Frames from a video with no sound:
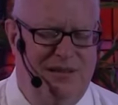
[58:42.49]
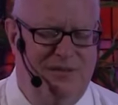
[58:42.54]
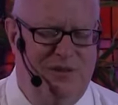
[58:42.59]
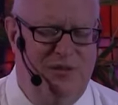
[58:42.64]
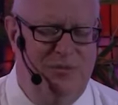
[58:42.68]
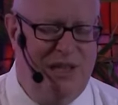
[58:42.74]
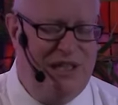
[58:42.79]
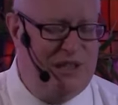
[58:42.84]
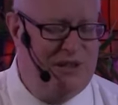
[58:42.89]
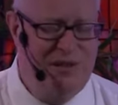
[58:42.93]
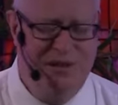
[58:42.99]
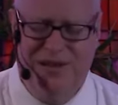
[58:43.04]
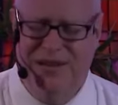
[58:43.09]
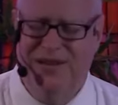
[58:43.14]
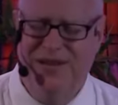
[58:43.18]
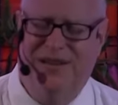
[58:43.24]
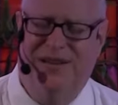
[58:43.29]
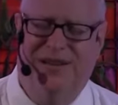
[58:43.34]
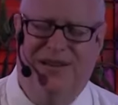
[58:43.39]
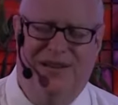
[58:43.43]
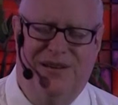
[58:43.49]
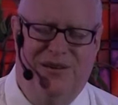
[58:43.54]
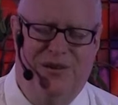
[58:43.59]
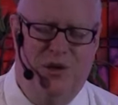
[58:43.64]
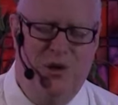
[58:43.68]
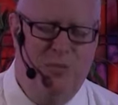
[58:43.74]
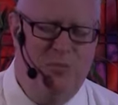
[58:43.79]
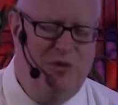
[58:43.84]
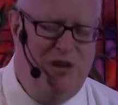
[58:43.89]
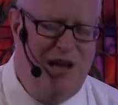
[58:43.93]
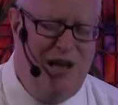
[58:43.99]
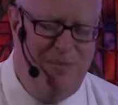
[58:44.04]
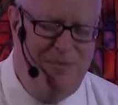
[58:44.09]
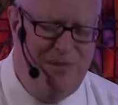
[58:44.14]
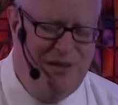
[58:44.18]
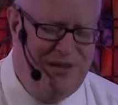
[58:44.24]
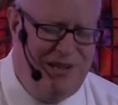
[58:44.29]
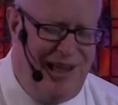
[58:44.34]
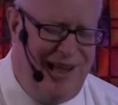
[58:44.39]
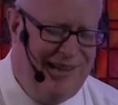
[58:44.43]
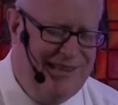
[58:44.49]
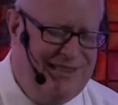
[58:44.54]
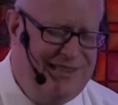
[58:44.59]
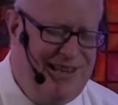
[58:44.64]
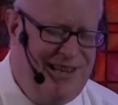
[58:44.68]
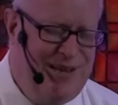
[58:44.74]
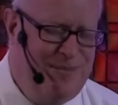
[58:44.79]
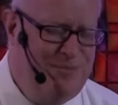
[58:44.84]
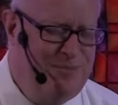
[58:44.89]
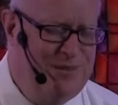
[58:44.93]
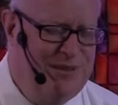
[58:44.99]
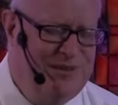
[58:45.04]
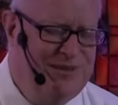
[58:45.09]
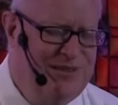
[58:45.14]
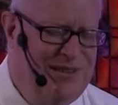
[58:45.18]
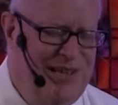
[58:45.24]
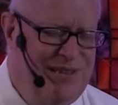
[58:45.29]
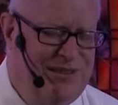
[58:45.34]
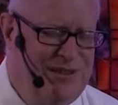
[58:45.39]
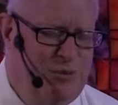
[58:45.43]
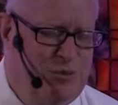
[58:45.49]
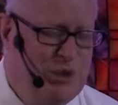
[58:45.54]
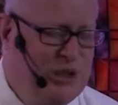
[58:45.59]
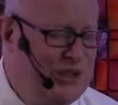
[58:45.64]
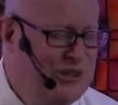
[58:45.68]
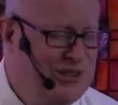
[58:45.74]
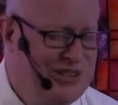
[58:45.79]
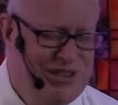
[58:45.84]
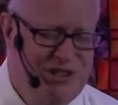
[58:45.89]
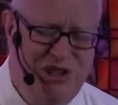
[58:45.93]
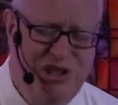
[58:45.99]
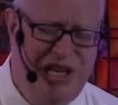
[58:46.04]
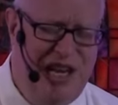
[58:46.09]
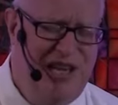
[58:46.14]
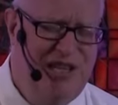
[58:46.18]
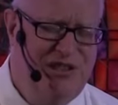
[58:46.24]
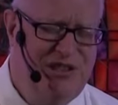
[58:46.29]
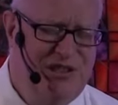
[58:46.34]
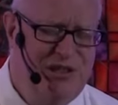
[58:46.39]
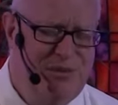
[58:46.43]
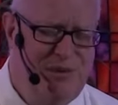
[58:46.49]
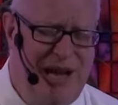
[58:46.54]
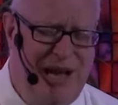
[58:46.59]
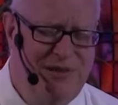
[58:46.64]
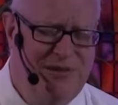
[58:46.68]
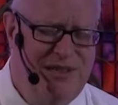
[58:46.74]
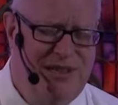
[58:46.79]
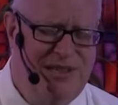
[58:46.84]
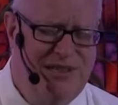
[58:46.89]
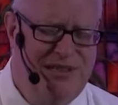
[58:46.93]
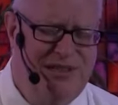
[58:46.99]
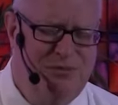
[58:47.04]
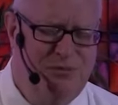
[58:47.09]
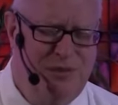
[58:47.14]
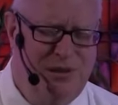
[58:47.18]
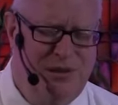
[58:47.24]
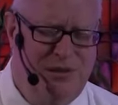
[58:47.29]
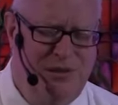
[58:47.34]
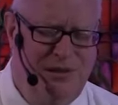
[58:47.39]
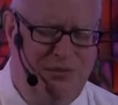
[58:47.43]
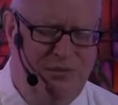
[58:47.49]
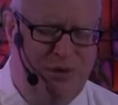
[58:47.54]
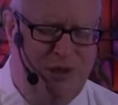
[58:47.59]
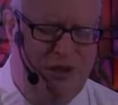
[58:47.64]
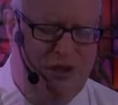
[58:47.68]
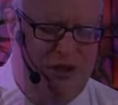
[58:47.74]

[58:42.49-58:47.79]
We've been cooped up and locked up and, and the world has changed around us and we're, we're